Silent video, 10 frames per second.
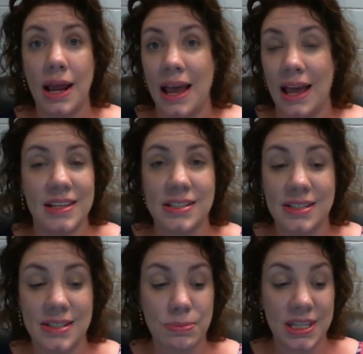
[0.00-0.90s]
And this is
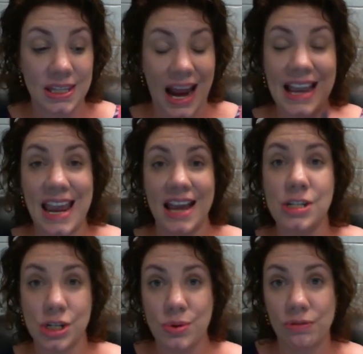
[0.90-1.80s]
something that I can't
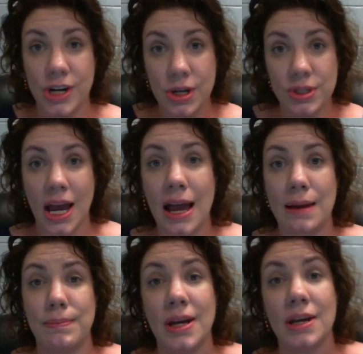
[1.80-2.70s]
do in real
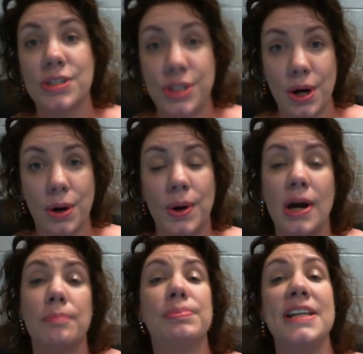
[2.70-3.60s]
time, so
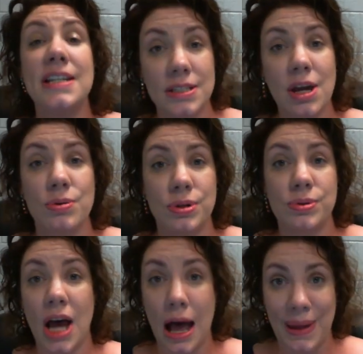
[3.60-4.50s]
please go to
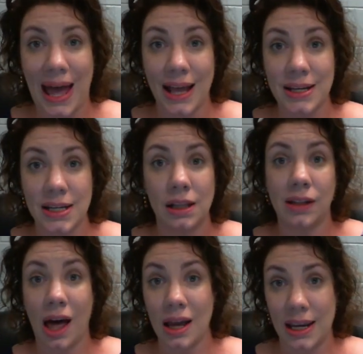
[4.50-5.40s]
Tophat,
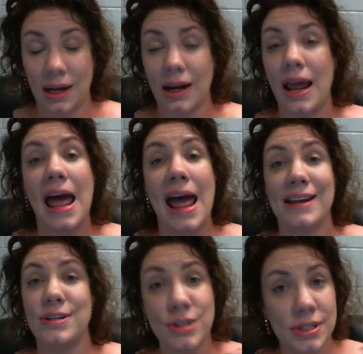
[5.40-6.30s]
log in,
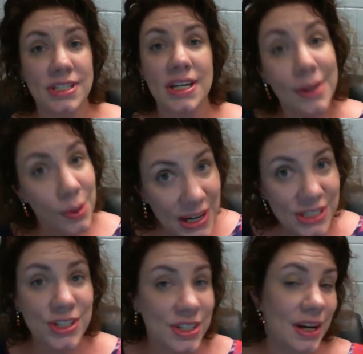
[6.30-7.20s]
and you should see a
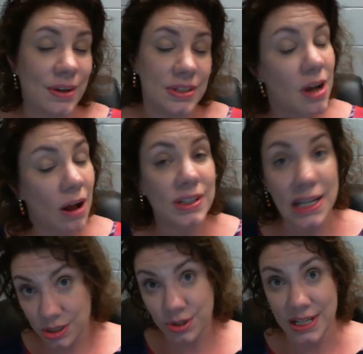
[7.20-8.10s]
question there that's called
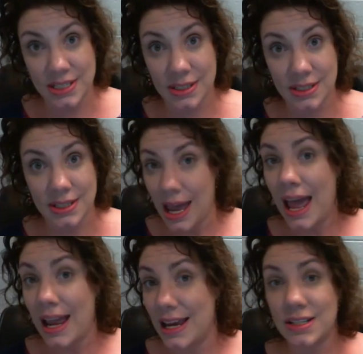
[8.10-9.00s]
interests.
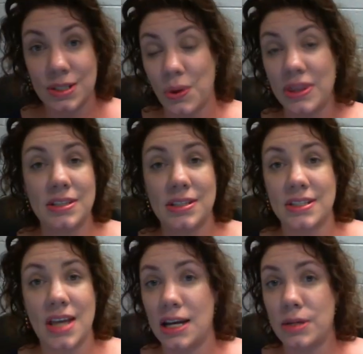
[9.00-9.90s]
It is one that's
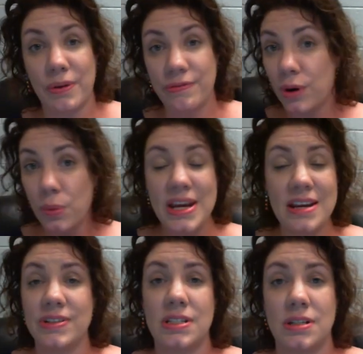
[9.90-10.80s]
assigned before we
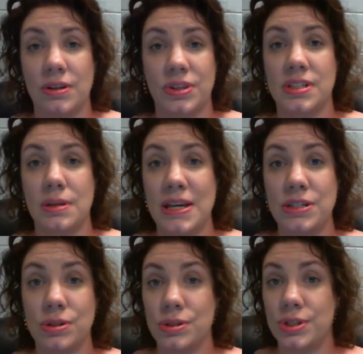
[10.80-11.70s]
even start the
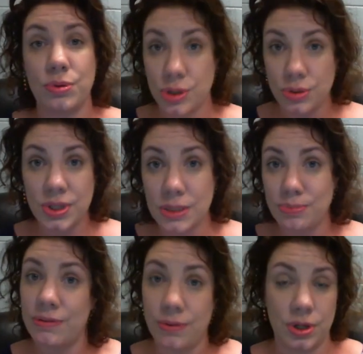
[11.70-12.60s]
semester, so do this
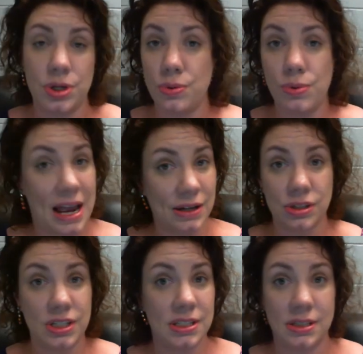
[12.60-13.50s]
before you
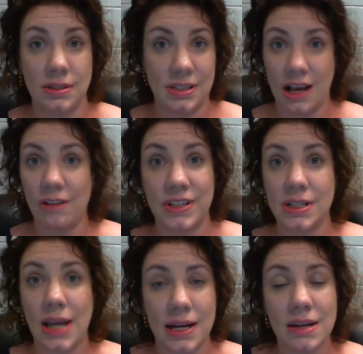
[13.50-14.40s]
actually delve
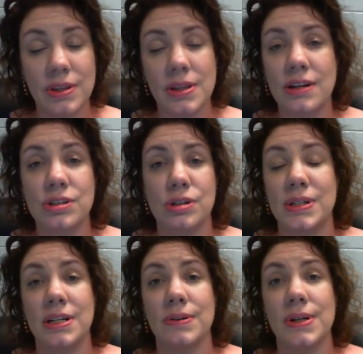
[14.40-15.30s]
into any of the lecture
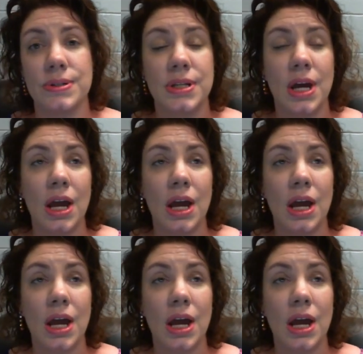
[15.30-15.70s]
materials.